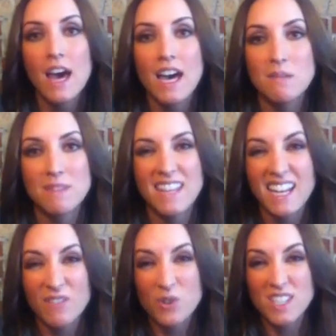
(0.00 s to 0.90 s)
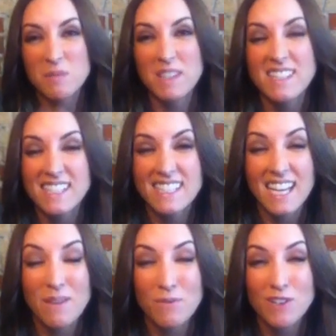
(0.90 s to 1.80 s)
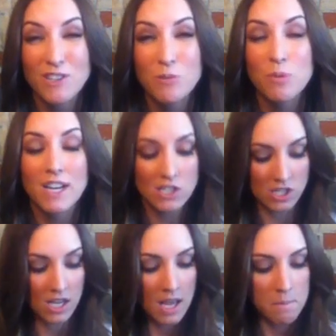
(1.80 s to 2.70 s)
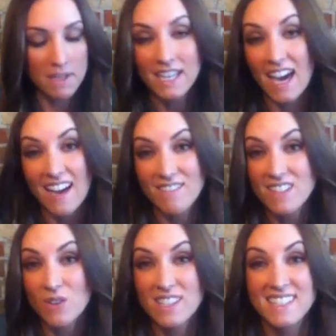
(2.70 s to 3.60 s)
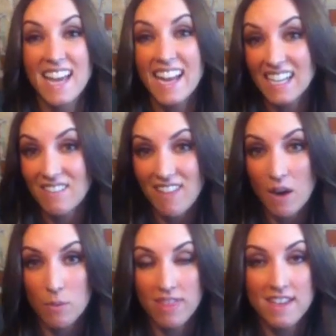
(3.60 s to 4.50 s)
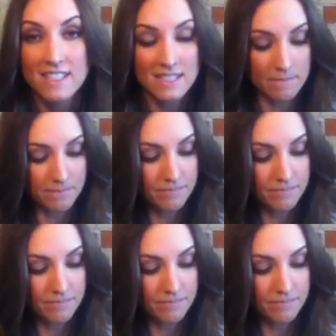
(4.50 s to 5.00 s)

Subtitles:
And that, of course, means it's time for a new brush. But yeah, I haven't noticed any of that with this.